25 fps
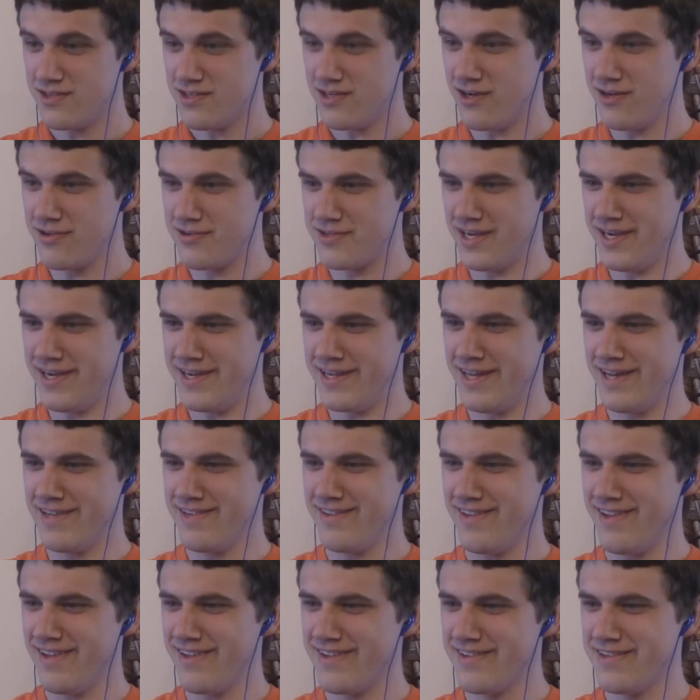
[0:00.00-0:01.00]
Oh dang,
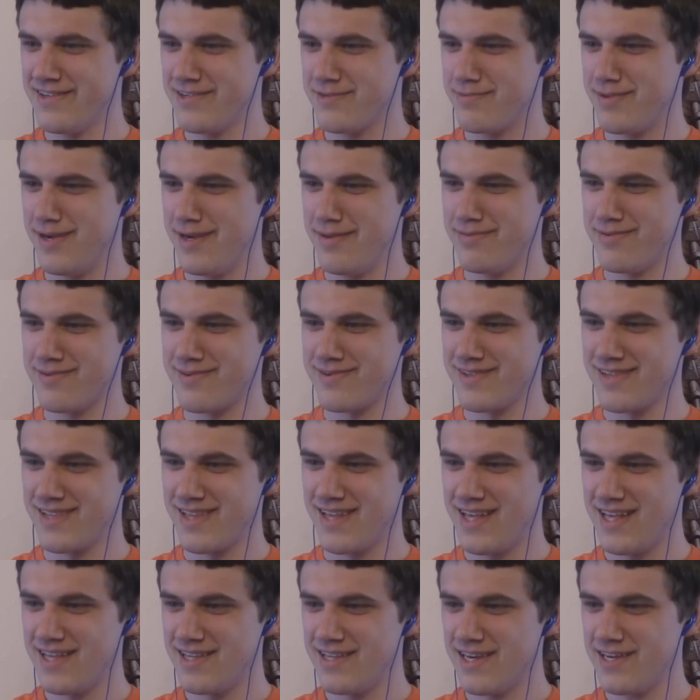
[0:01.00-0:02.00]
that's a lot of those people.
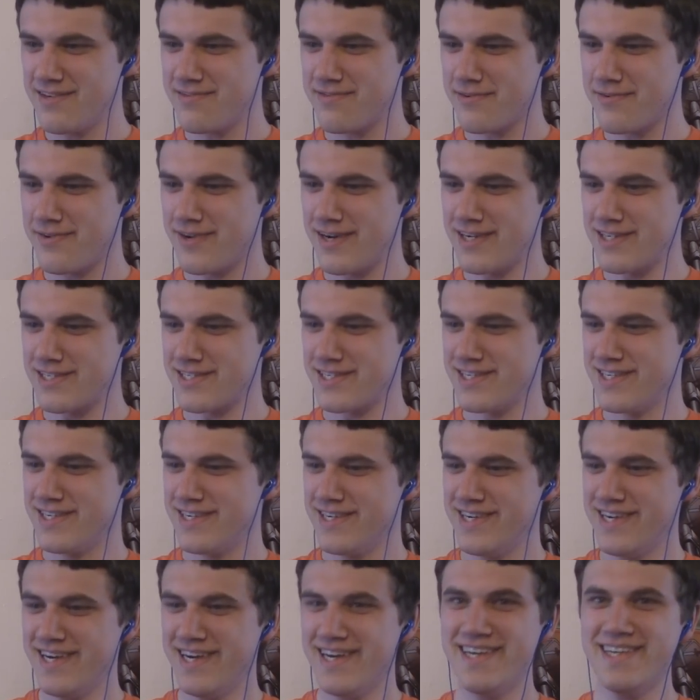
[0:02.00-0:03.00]
Thanks for watching.
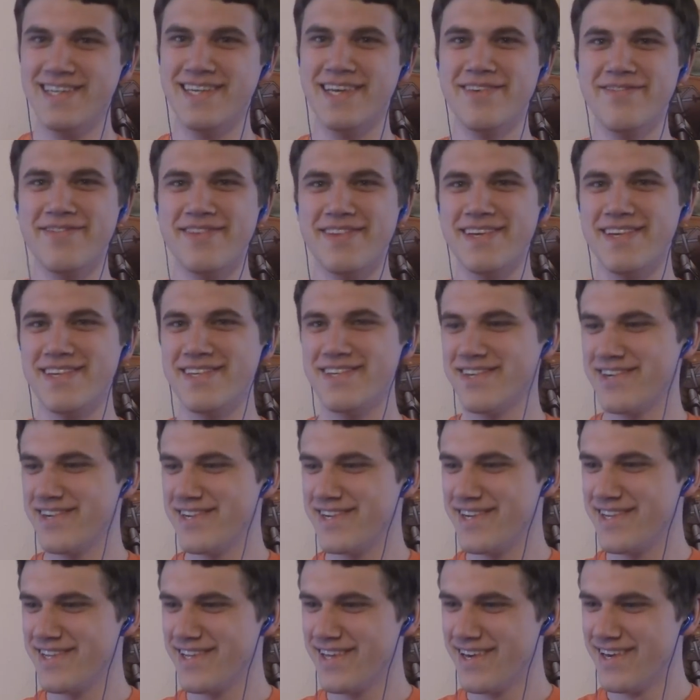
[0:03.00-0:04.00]
Yeah, I definitely
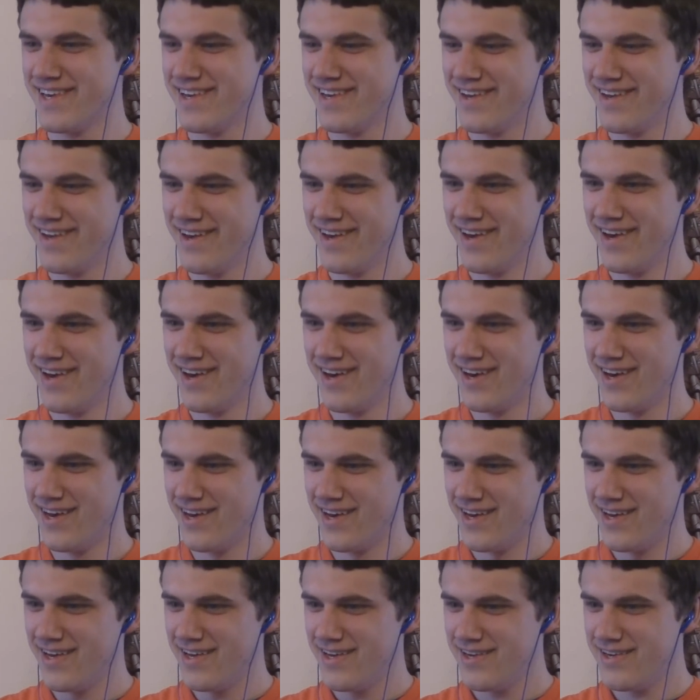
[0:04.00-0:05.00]
enjoyed it.
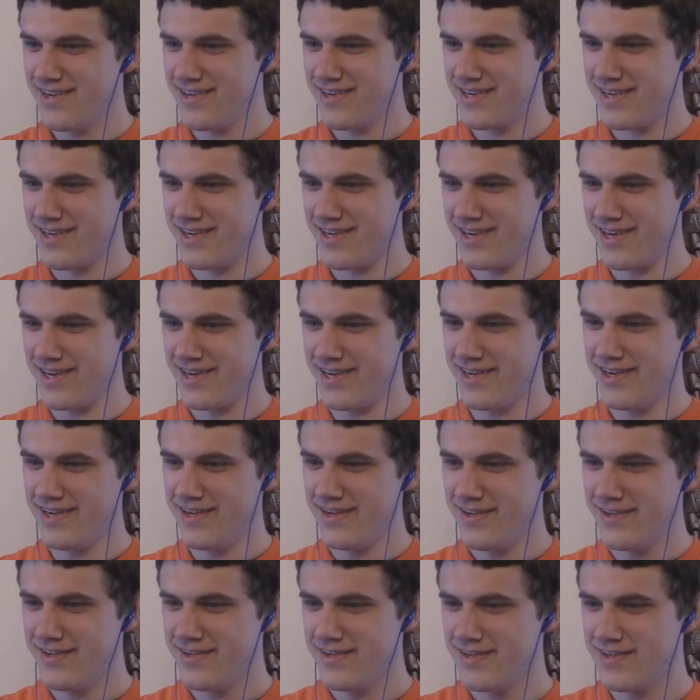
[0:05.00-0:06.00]
Okay.
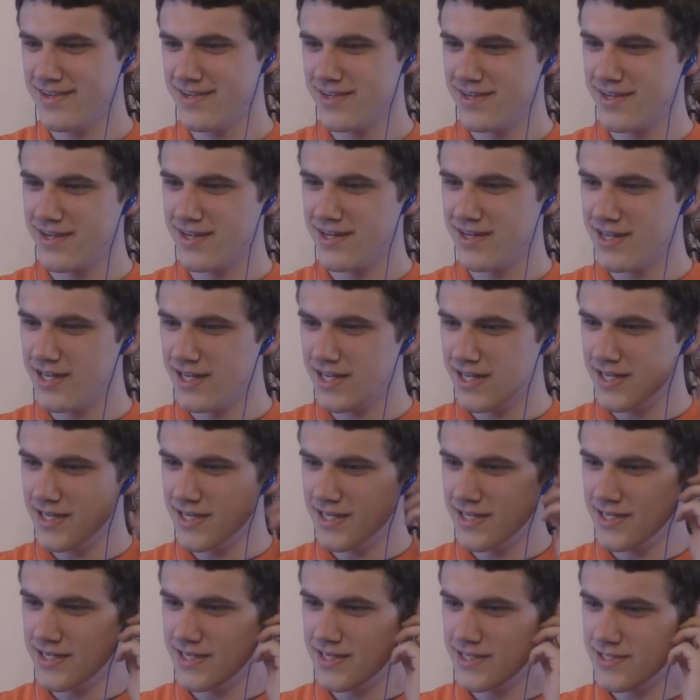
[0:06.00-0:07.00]

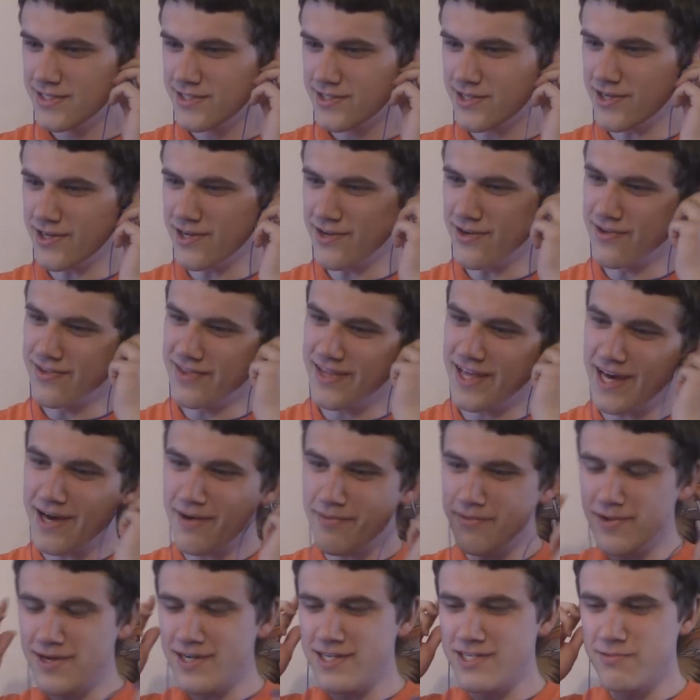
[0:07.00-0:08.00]
So,
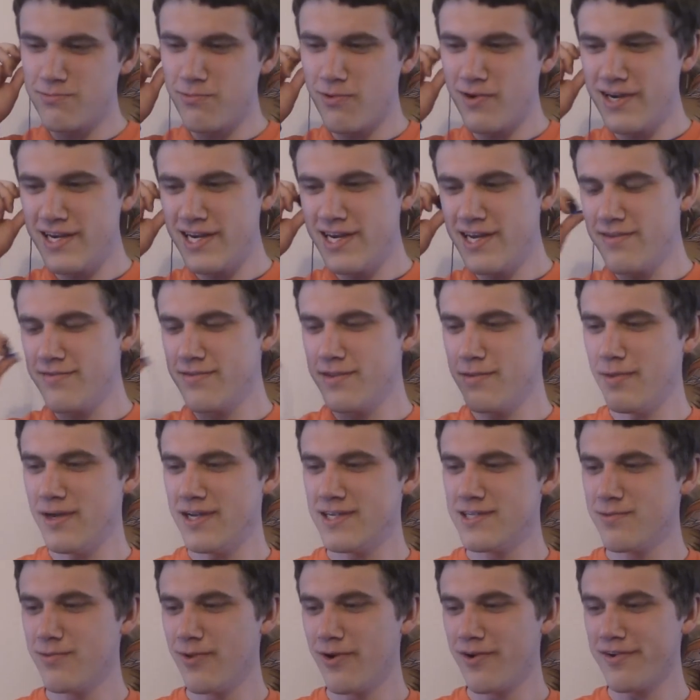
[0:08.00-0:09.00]
that was What If The
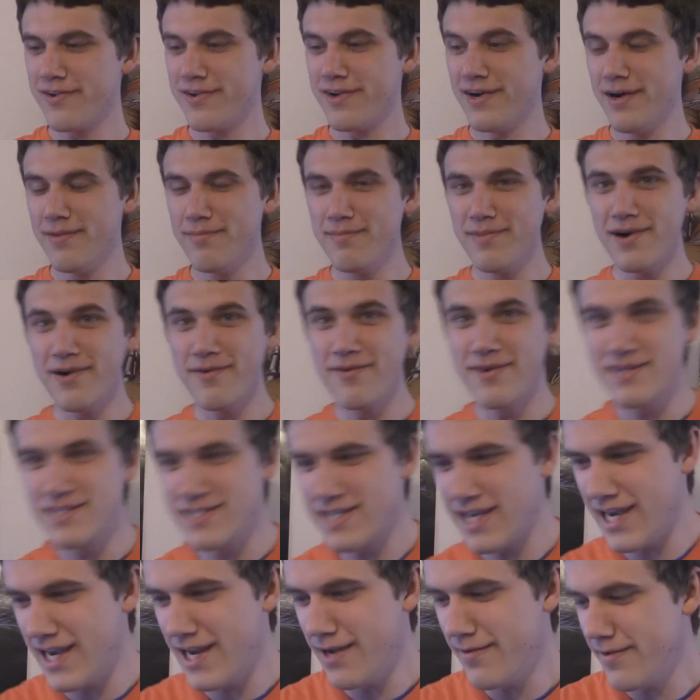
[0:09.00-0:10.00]
Amazing World Gumball Was
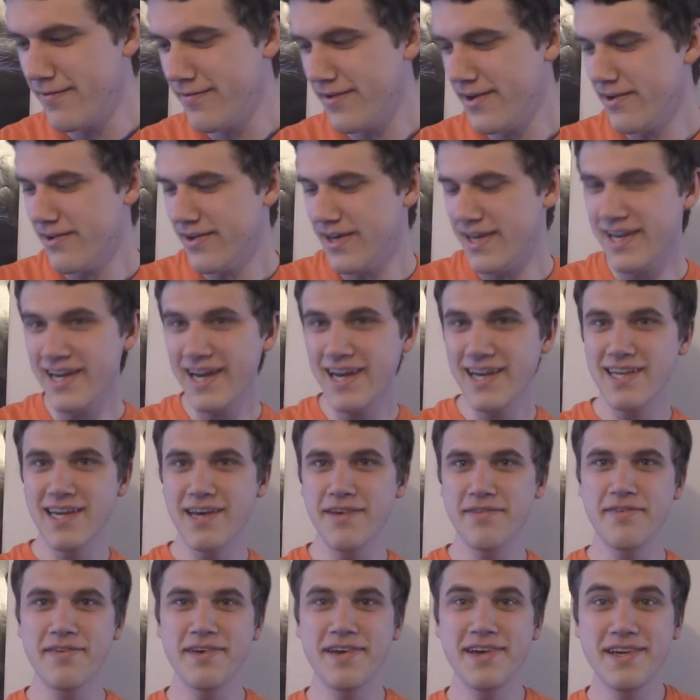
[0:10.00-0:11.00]
an Anime Video. And I
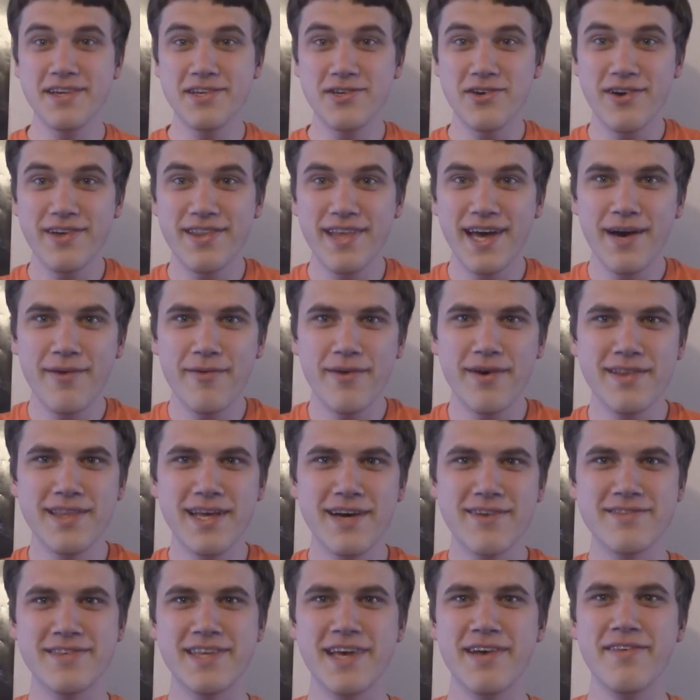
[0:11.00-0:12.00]
definitely enjoyed that one.
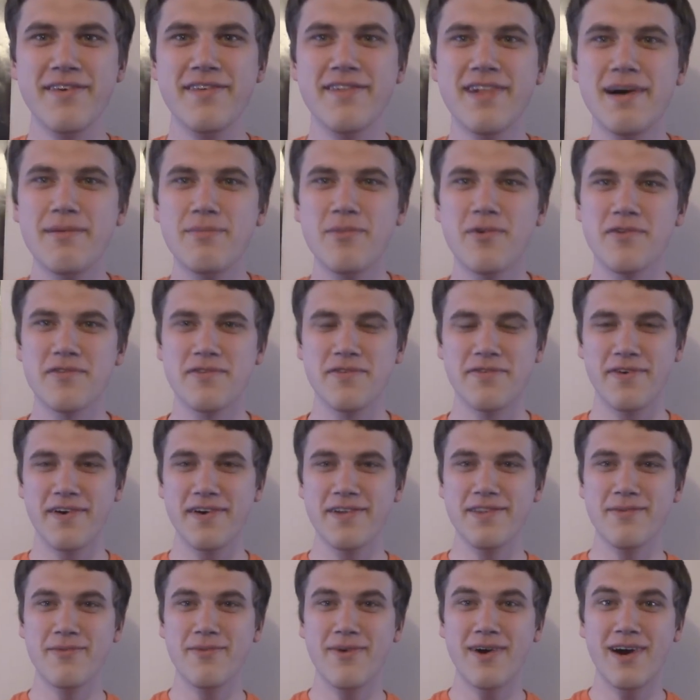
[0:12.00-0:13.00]
That was definitely a lot more
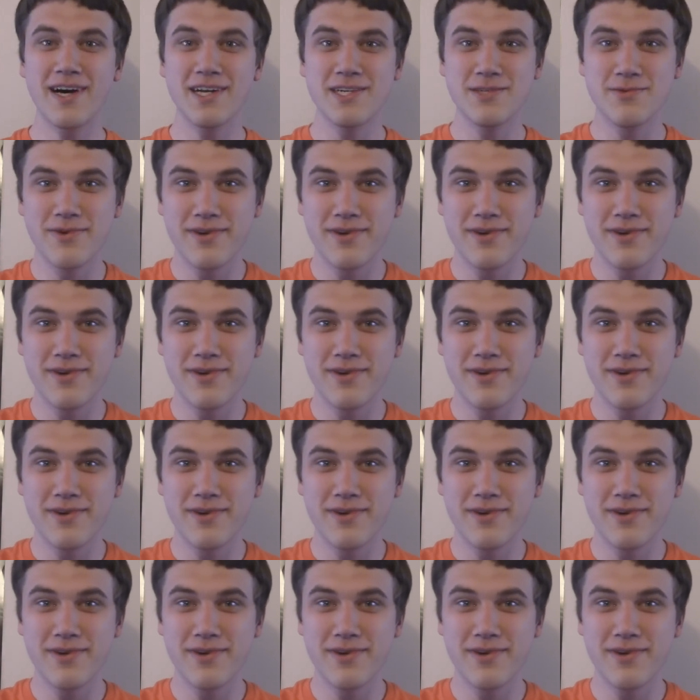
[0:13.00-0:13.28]
fun to watch.